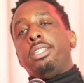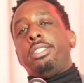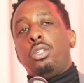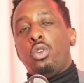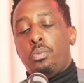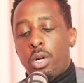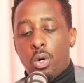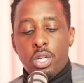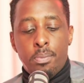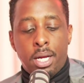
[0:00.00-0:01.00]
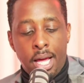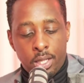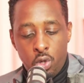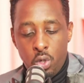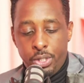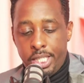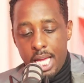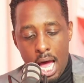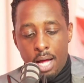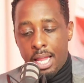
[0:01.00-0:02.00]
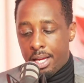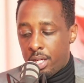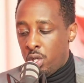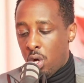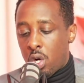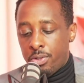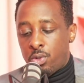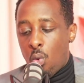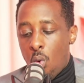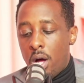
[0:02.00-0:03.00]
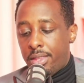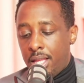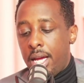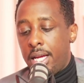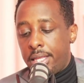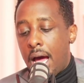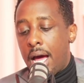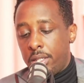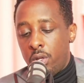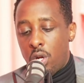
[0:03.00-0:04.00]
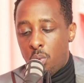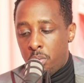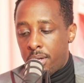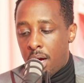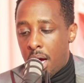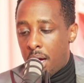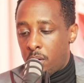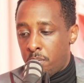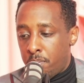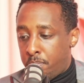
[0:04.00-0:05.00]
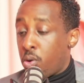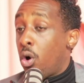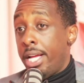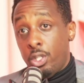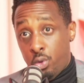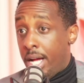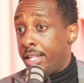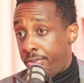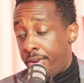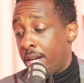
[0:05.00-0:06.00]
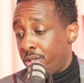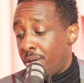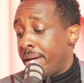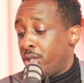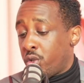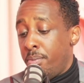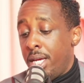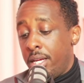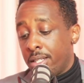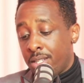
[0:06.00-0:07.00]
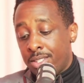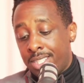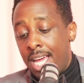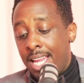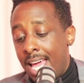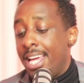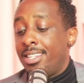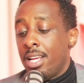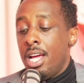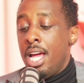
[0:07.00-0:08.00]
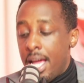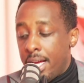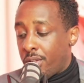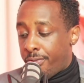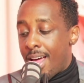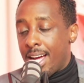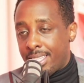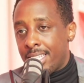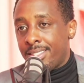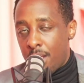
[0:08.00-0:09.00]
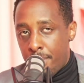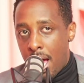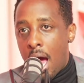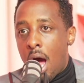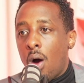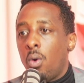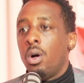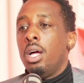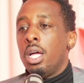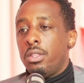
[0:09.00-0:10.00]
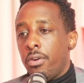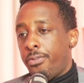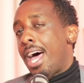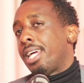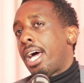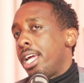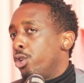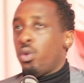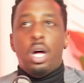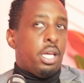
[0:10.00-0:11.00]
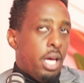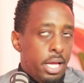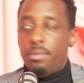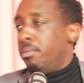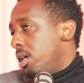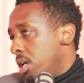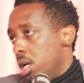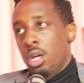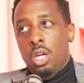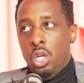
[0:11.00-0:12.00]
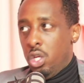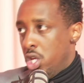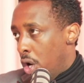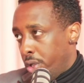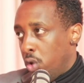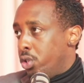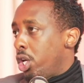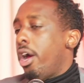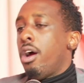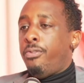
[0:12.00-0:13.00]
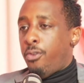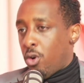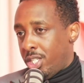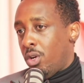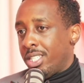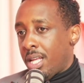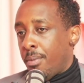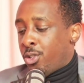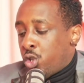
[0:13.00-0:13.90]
of stick to the point that we're talking about, like, do you see how, like, because the one thing that pro-Israel defenders in the mainstream media state is the fact that somehow the fact that Israel can use their air force and all this type,